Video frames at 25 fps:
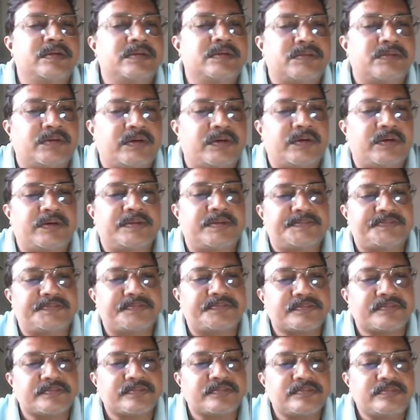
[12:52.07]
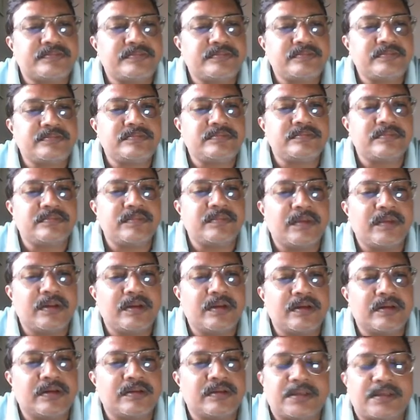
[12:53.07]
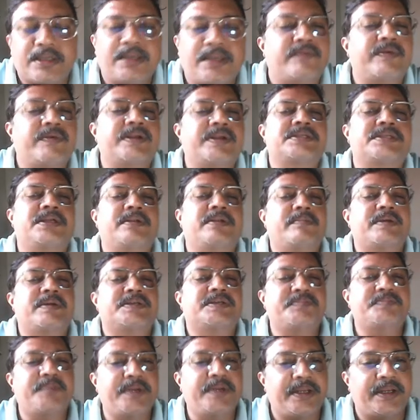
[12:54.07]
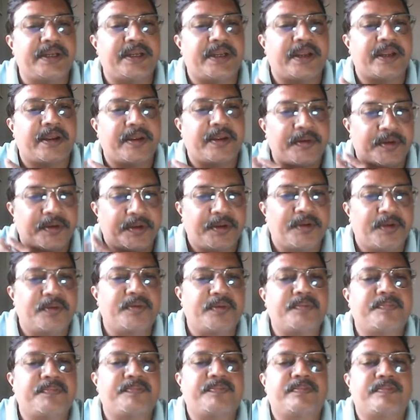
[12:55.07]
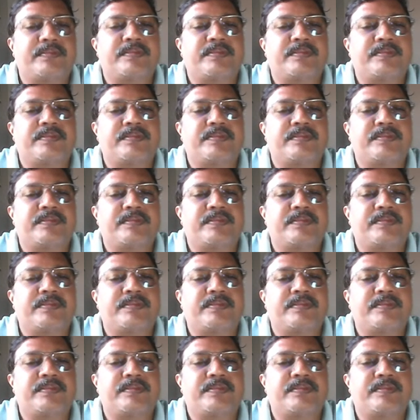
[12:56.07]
So the invention must be new,